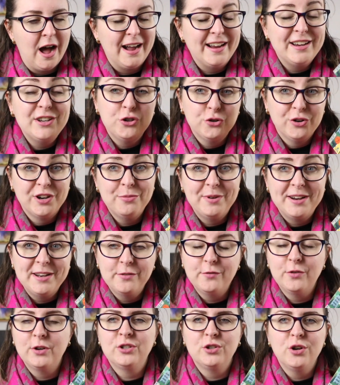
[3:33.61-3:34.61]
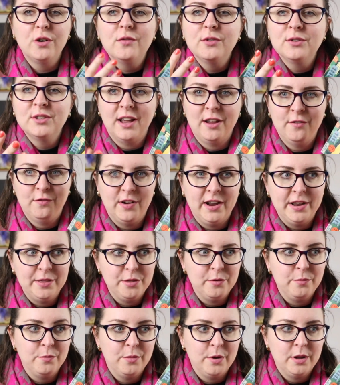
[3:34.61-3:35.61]
I enjoy reading verse novels. I find
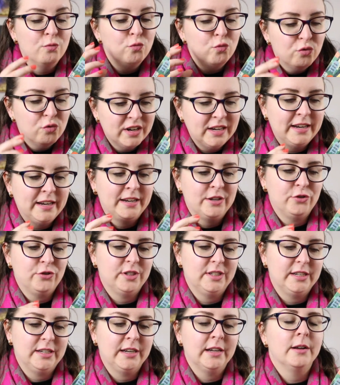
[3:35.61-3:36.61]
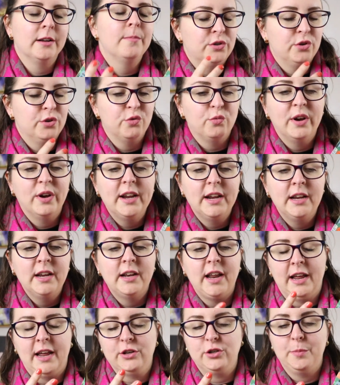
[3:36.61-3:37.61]
them really interesting to
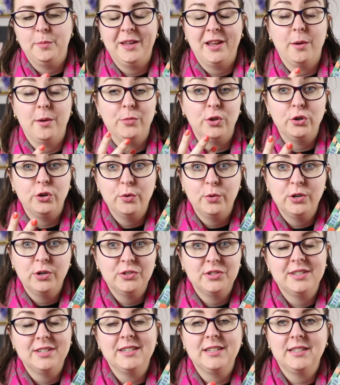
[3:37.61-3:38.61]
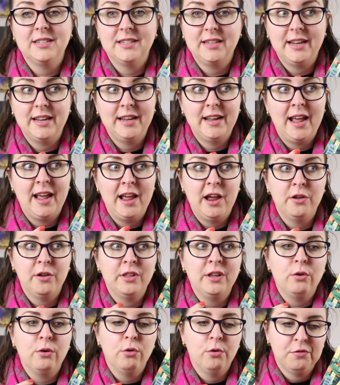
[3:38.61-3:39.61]
read and to pick up the nuance and to see how
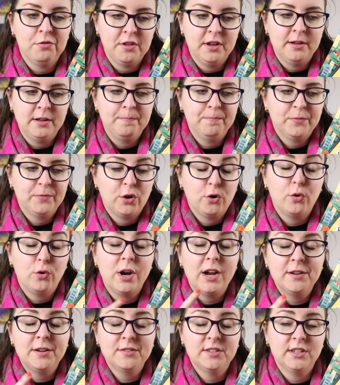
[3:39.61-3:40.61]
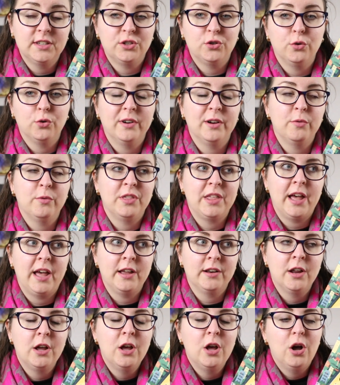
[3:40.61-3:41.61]
the author crafts the story
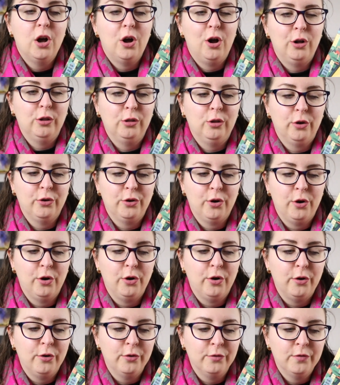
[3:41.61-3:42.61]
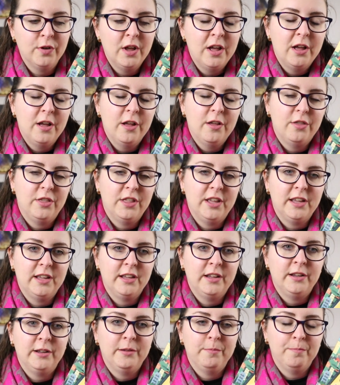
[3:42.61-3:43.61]
without a lot of
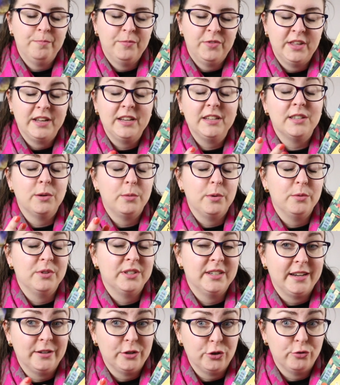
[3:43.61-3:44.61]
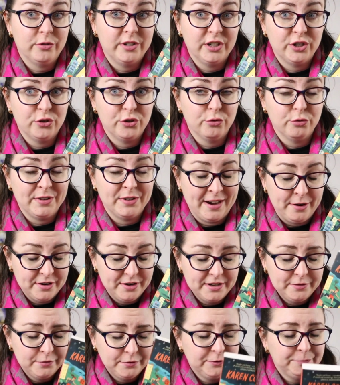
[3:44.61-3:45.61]
the things that we would see in a traditional
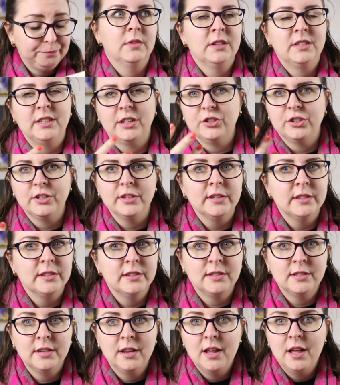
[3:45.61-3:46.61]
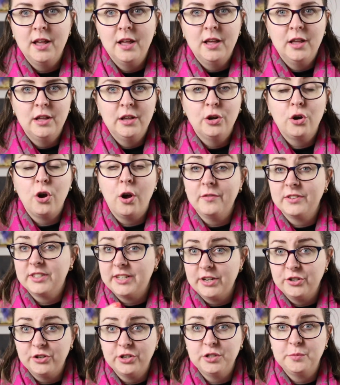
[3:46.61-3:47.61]
narrative, such as
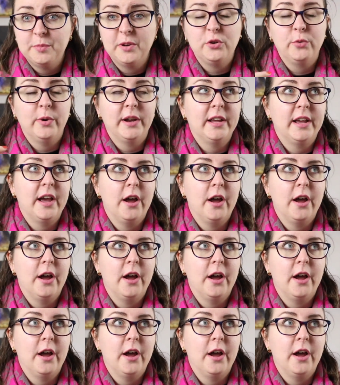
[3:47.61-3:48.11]
conversations between